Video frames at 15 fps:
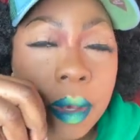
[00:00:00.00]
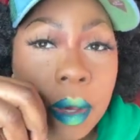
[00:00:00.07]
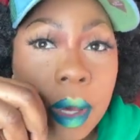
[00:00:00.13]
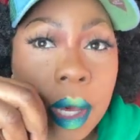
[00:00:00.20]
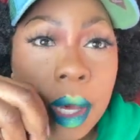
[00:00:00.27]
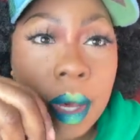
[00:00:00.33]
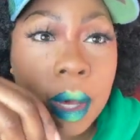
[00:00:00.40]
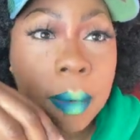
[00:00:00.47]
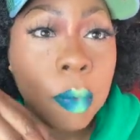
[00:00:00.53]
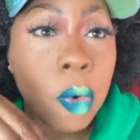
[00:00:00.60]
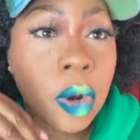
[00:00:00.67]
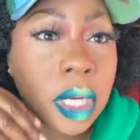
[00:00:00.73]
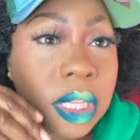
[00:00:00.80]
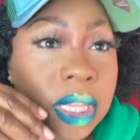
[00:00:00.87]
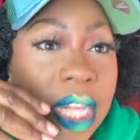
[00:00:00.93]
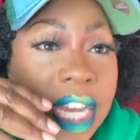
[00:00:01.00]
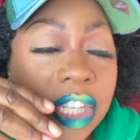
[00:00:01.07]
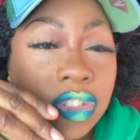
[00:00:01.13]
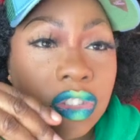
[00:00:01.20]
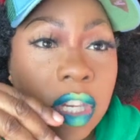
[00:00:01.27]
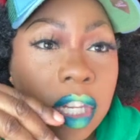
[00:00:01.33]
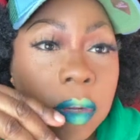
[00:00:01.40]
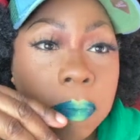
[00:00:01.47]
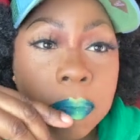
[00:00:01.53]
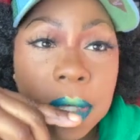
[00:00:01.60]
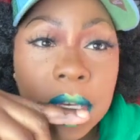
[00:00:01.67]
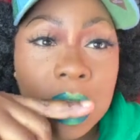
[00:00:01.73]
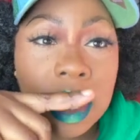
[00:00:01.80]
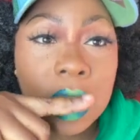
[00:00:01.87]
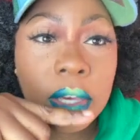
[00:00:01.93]
or a light shade of
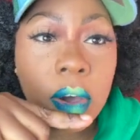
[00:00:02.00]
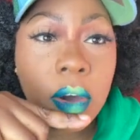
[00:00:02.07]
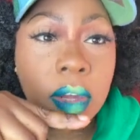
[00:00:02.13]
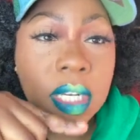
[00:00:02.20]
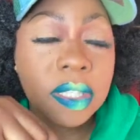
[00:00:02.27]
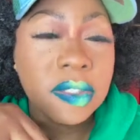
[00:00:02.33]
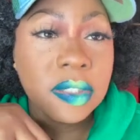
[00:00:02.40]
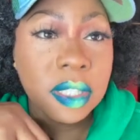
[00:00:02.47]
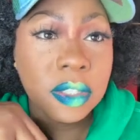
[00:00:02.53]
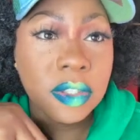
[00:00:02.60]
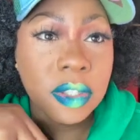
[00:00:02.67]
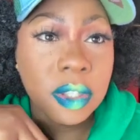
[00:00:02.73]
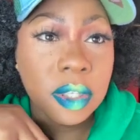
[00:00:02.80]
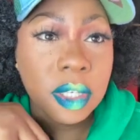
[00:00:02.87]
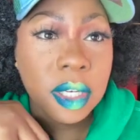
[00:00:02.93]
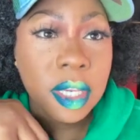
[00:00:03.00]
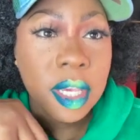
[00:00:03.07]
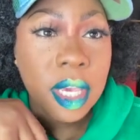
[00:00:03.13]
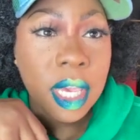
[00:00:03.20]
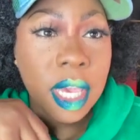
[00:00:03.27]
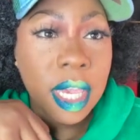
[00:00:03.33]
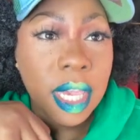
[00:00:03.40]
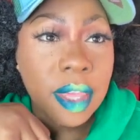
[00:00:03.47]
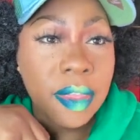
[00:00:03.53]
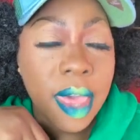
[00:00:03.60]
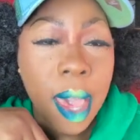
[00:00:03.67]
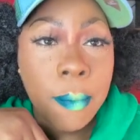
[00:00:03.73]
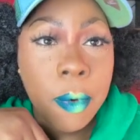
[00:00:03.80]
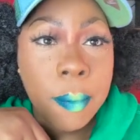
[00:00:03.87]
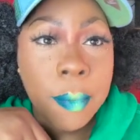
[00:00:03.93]
pink on the center. And
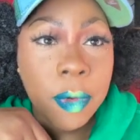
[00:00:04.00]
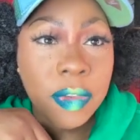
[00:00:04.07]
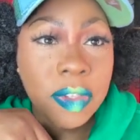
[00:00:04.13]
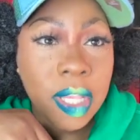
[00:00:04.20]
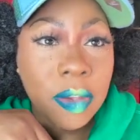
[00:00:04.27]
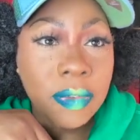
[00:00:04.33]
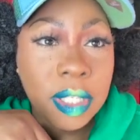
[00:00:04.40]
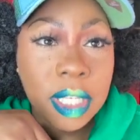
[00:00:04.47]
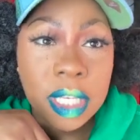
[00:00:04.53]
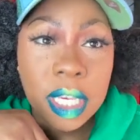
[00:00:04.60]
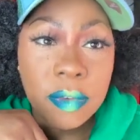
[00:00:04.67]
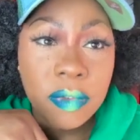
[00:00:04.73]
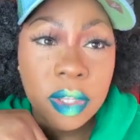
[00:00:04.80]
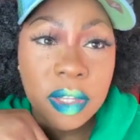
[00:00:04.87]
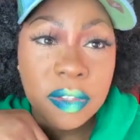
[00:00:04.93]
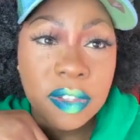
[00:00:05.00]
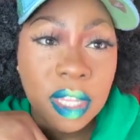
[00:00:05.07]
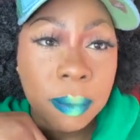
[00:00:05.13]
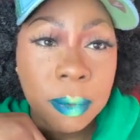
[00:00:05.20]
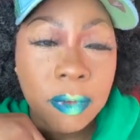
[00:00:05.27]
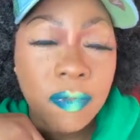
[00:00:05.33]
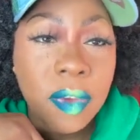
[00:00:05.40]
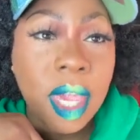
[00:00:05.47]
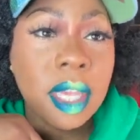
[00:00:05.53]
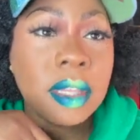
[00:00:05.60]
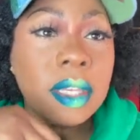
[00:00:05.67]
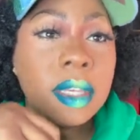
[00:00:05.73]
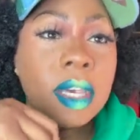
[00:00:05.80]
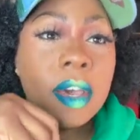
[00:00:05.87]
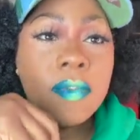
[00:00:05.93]
that will most definitely give you the same
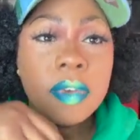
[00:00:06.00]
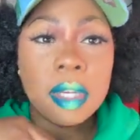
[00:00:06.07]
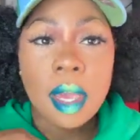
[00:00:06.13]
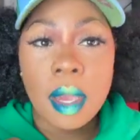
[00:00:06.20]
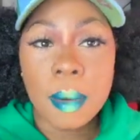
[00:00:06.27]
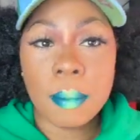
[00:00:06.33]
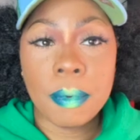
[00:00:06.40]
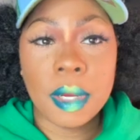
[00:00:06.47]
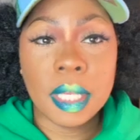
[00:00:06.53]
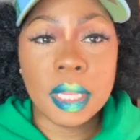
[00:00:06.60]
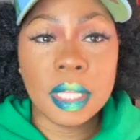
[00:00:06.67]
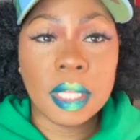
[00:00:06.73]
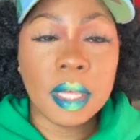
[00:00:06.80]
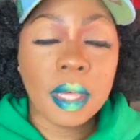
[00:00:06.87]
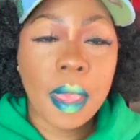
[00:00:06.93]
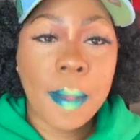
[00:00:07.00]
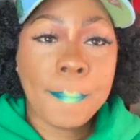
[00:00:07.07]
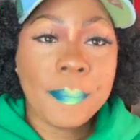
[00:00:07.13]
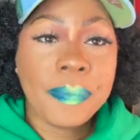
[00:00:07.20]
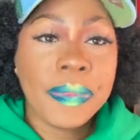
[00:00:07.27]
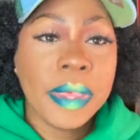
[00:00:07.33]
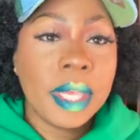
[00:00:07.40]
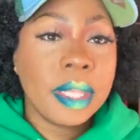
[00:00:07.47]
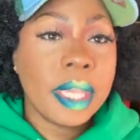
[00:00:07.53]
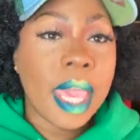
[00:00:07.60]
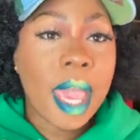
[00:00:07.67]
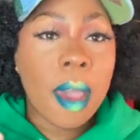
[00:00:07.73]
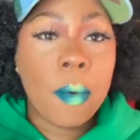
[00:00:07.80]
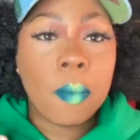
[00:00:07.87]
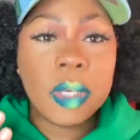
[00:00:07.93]
effect of an ombre look.
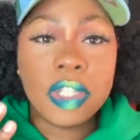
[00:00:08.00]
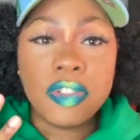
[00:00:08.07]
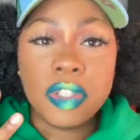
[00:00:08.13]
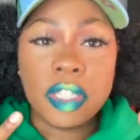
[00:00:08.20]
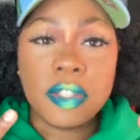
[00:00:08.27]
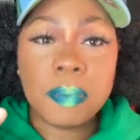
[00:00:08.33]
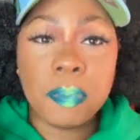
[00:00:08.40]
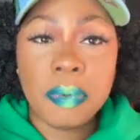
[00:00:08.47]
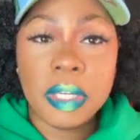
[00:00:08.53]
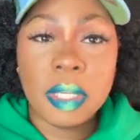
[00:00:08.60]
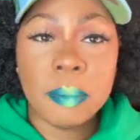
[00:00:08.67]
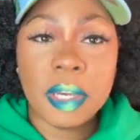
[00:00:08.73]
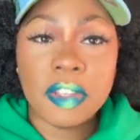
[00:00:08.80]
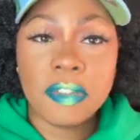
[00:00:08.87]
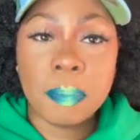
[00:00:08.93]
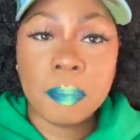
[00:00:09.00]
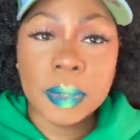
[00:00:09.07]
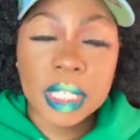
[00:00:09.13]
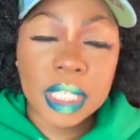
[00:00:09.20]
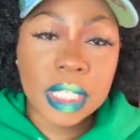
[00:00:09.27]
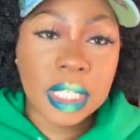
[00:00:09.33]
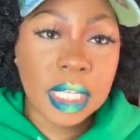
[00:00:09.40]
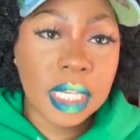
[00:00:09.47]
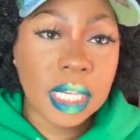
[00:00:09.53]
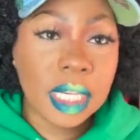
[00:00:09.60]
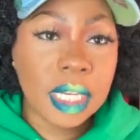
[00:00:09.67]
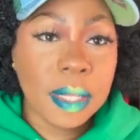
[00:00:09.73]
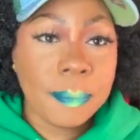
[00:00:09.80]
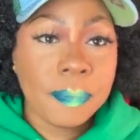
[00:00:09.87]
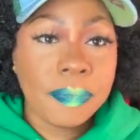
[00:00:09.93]
Now we just pretty much
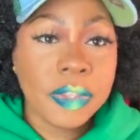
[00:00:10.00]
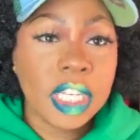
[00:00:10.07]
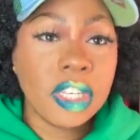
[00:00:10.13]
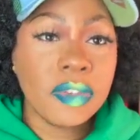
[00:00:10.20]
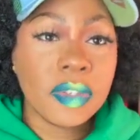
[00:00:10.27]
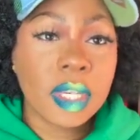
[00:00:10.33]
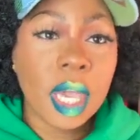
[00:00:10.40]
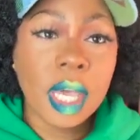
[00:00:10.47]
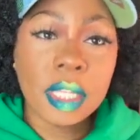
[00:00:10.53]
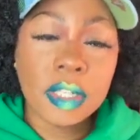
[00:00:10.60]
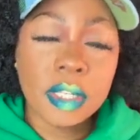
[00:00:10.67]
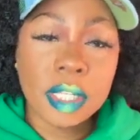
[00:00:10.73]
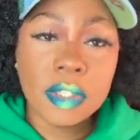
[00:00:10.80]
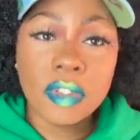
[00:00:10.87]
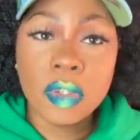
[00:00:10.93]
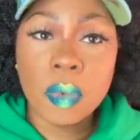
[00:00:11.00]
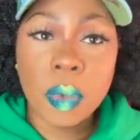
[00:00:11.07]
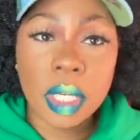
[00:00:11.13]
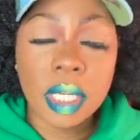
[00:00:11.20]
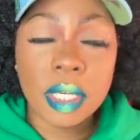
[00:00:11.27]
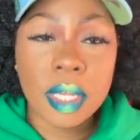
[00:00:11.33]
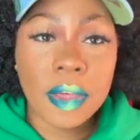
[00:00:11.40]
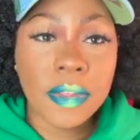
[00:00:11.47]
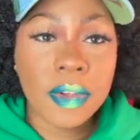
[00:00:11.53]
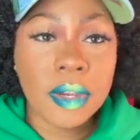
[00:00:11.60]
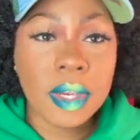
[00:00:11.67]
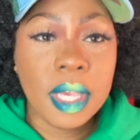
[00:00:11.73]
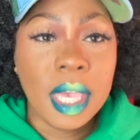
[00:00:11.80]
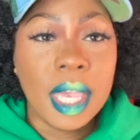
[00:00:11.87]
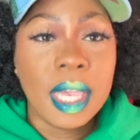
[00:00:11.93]
blended each color into one
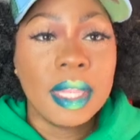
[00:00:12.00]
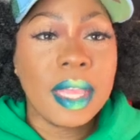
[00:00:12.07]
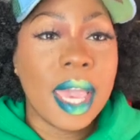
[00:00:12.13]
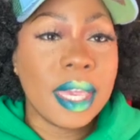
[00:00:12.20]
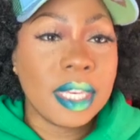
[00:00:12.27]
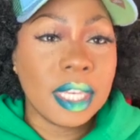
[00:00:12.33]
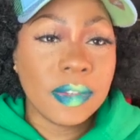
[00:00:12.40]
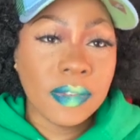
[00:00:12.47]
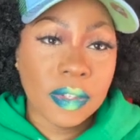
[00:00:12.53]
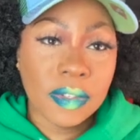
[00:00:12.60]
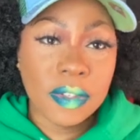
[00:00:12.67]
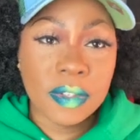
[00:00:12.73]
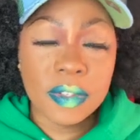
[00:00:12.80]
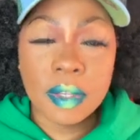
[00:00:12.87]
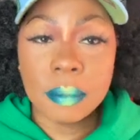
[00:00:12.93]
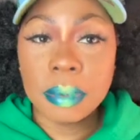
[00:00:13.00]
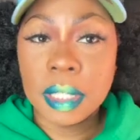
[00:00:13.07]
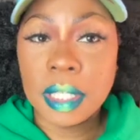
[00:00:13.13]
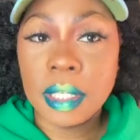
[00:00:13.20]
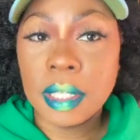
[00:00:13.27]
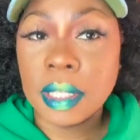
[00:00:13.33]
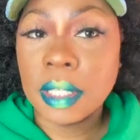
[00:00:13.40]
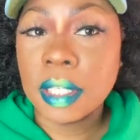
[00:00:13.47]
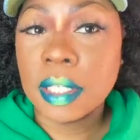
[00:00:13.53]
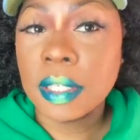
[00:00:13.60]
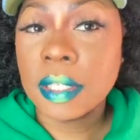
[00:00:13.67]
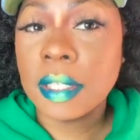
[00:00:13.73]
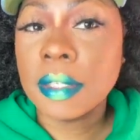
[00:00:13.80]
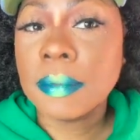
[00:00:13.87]
another. That gives us this completed look.